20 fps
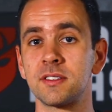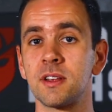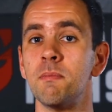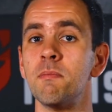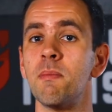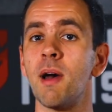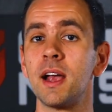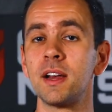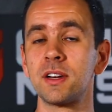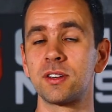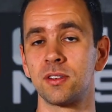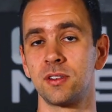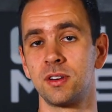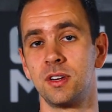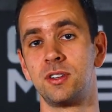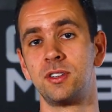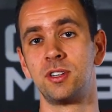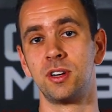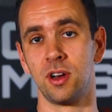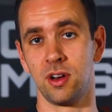so make sure
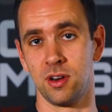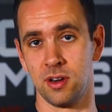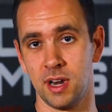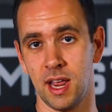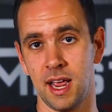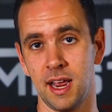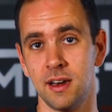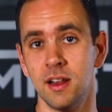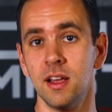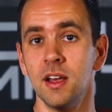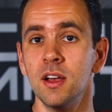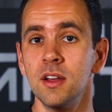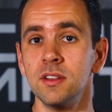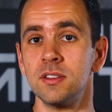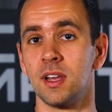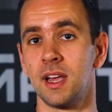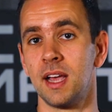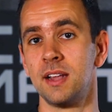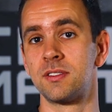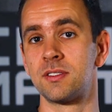you're tuned in
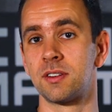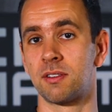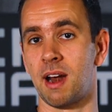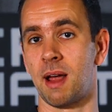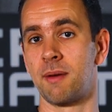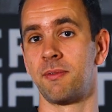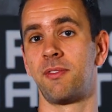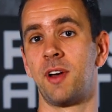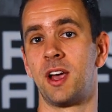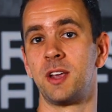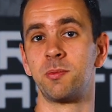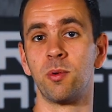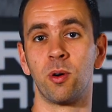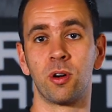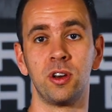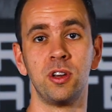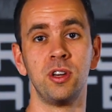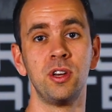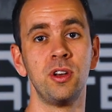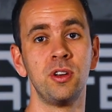to Instagram,
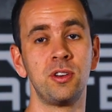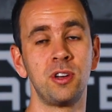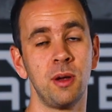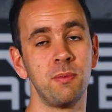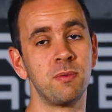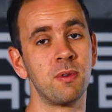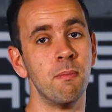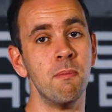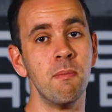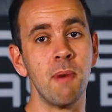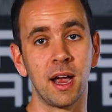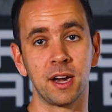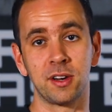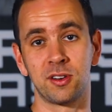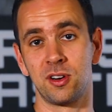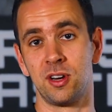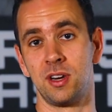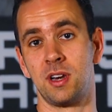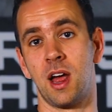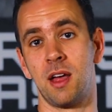Facebook, and YouTube to make
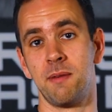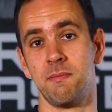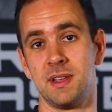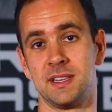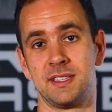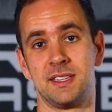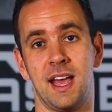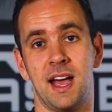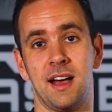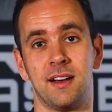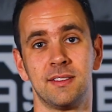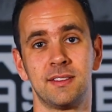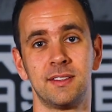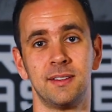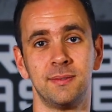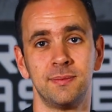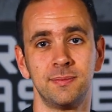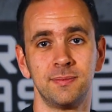sure you don't miss out.